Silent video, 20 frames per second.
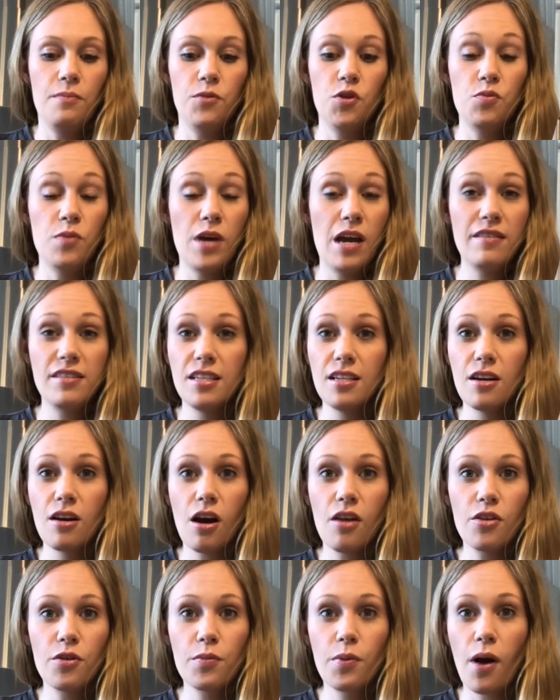You may have seen our
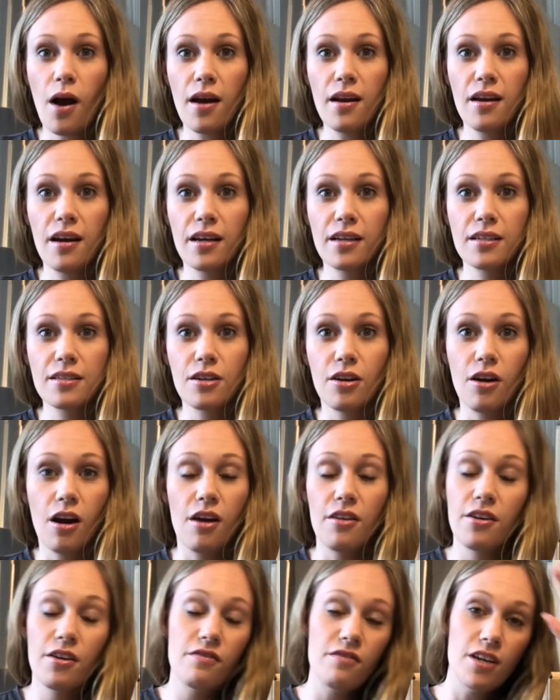other product or our
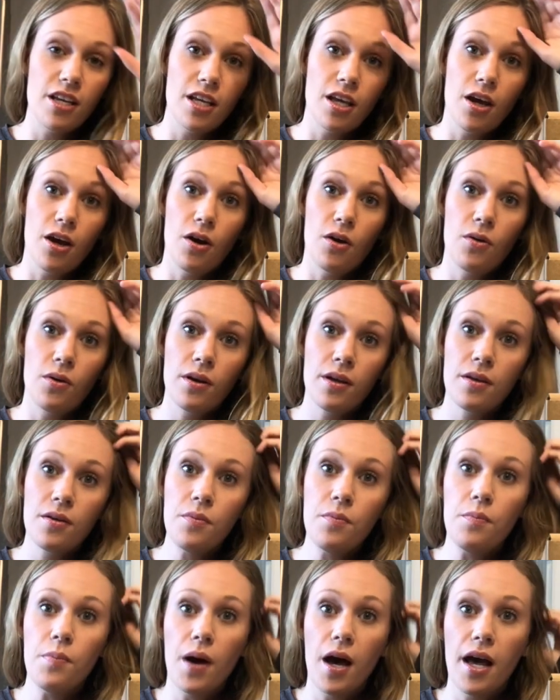other video,
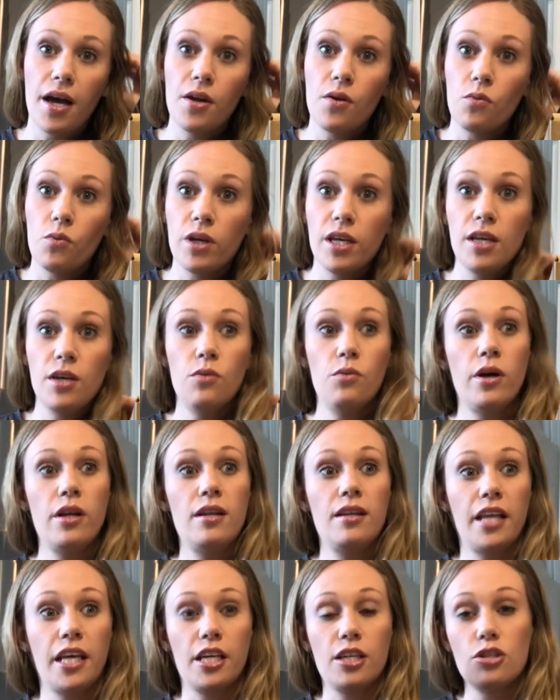but we went
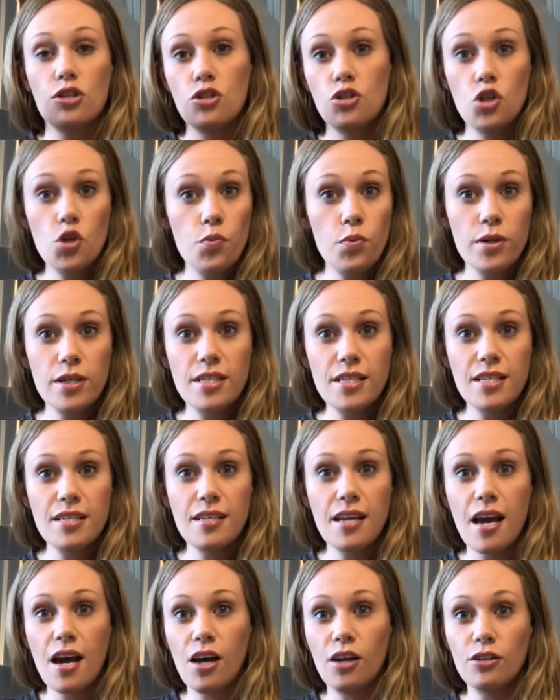in like a super
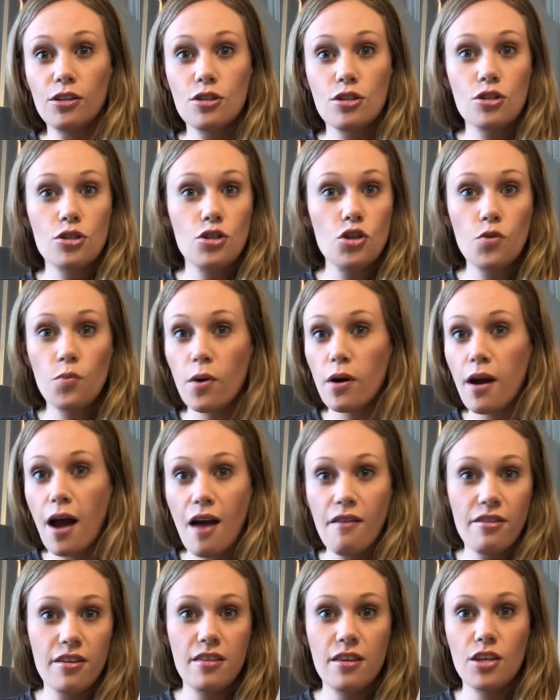detailed, super
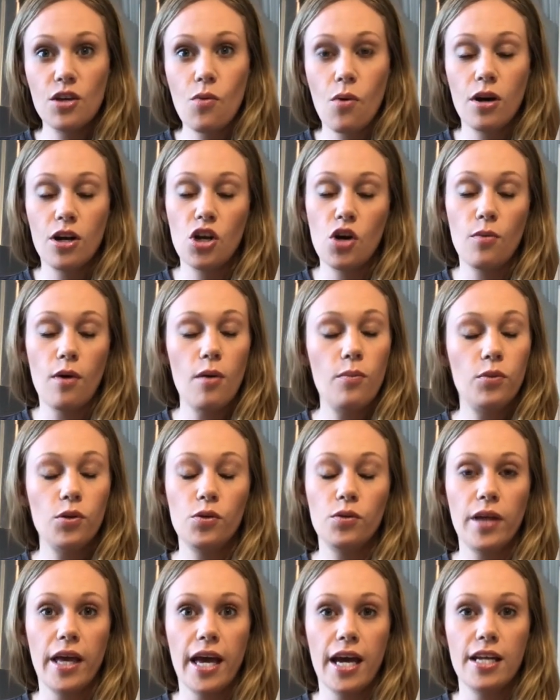everything you want to know about
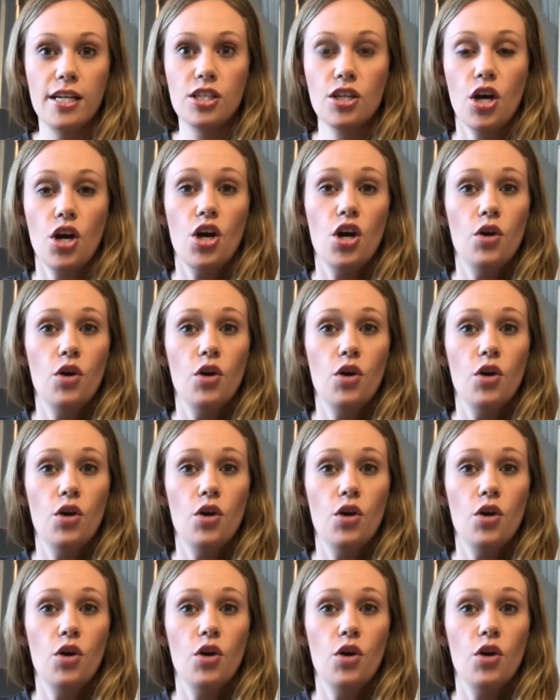Blueland.